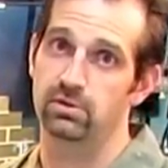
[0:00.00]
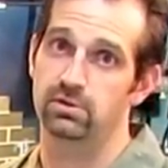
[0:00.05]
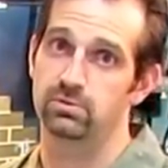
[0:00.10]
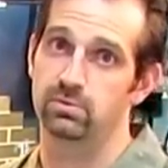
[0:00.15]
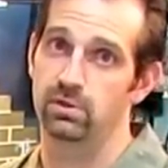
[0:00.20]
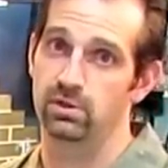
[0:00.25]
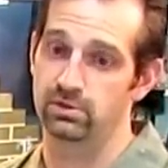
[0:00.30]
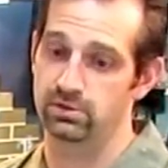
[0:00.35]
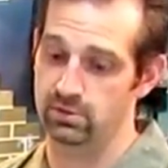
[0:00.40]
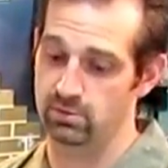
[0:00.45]
as
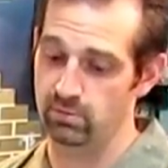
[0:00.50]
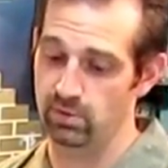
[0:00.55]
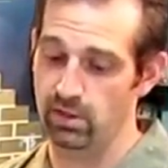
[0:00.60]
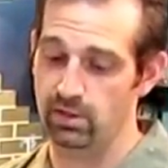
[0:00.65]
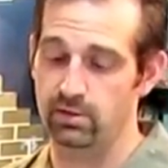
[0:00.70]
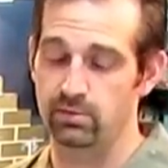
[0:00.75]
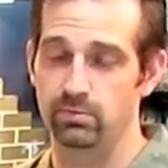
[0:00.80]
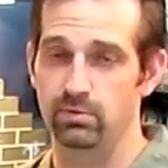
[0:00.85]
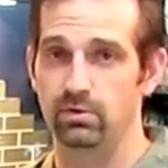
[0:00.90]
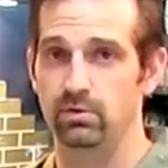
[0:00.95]
well as the
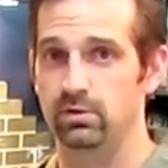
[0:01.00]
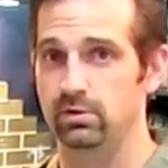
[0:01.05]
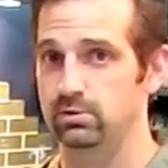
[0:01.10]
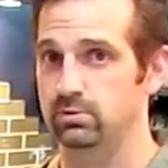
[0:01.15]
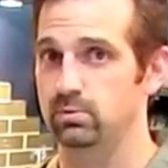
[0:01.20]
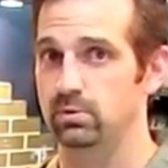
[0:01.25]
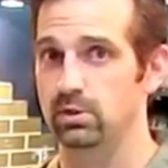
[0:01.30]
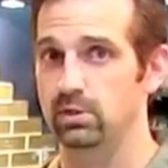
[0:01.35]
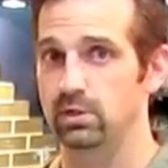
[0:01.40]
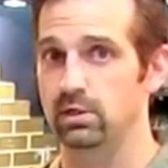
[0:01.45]
guacamole, is
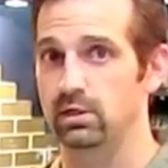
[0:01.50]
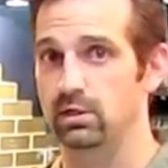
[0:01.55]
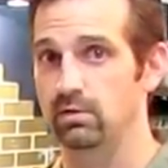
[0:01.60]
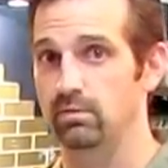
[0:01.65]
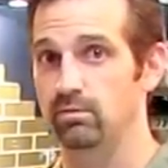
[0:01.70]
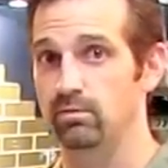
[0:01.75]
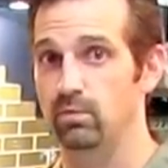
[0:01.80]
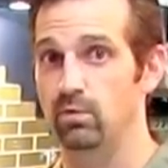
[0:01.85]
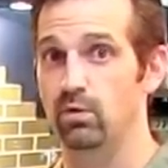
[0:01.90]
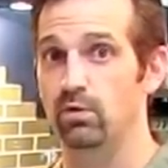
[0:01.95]
really going to
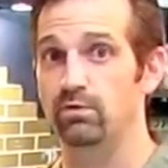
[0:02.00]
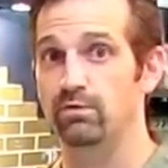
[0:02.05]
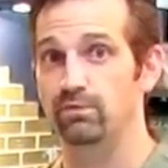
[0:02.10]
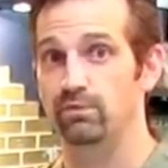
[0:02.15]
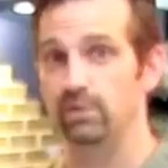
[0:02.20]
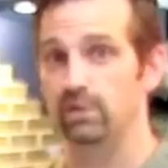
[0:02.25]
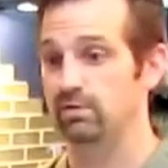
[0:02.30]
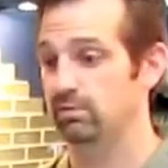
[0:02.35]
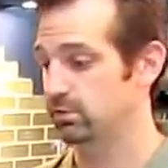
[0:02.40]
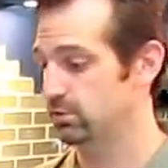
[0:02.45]
give more
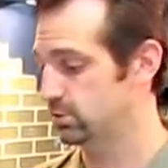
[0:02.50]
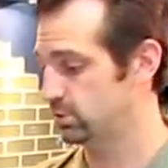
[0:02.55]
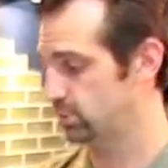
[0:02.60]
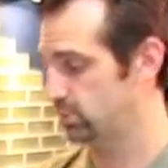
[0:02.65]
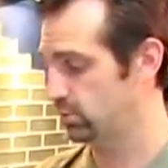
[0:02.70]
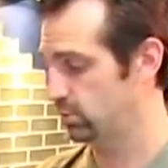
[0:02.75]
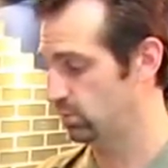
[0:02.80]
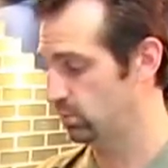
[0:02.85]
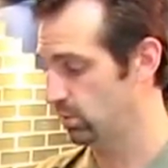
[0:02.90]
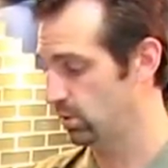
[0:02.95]
flavor
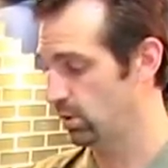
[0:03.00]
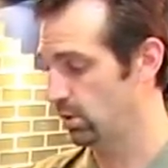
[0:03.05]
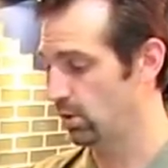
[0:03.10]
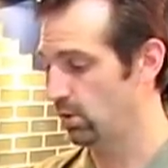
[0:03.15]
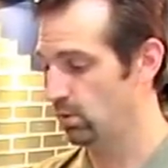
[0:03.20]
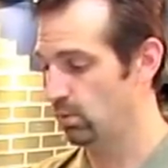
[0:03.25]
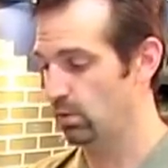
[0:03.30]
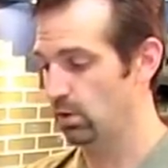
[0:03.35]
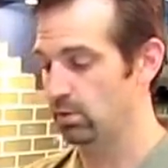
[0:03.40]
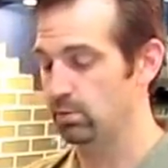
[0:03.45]
to
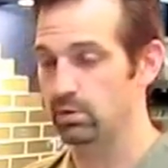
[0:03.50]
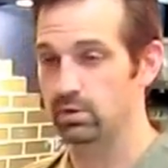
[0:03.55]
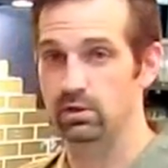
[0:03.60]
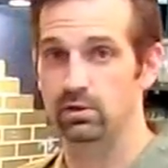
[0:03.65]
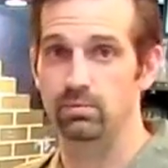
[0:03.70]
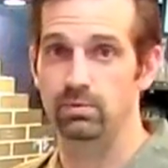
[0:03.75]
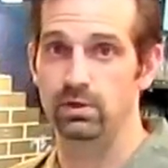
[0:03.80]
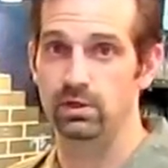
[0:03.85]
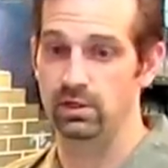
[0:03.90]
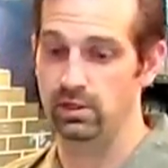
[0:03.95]
what we're going
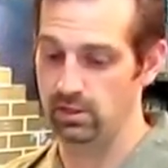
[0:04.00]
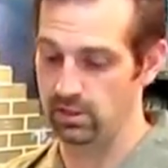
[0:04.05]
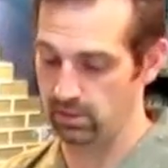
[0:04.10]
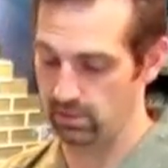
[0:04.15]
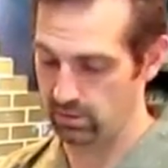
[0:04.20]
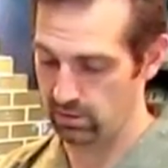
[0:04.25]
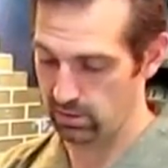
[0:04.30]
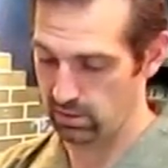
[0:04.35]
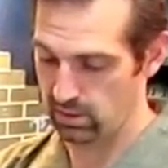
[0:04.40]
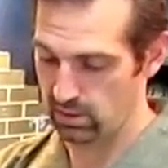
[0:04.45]
to be eating.